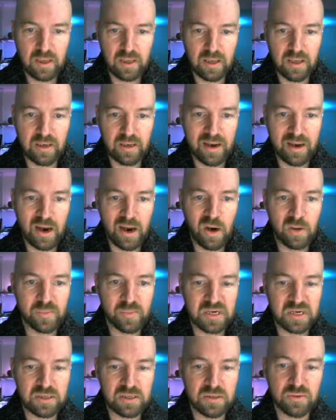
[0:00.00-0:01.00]
And now I'm
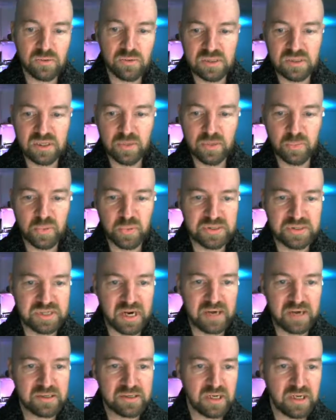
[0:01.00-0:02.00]
going to use the
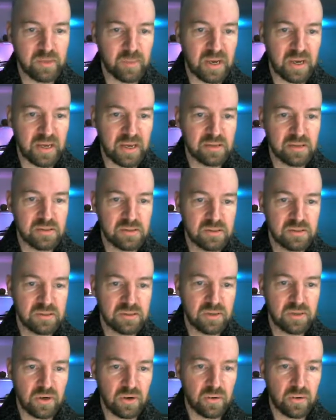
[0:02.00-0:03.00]
project command.
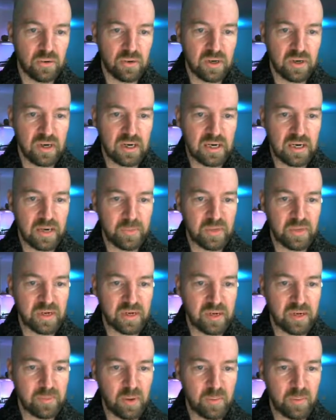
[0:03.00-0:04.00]
So I'm going
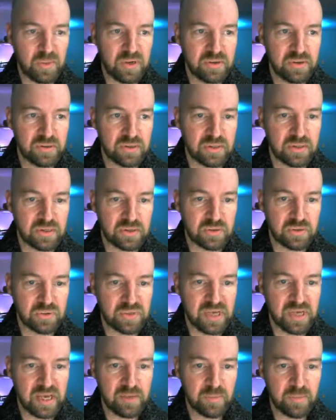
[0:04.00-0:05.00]
to come up here to the
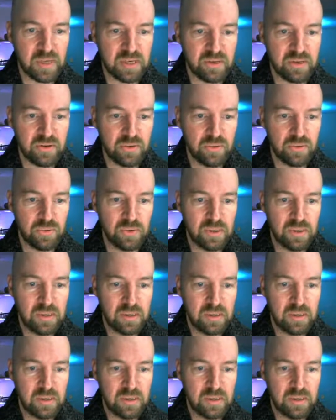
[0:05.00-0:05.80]
create menu,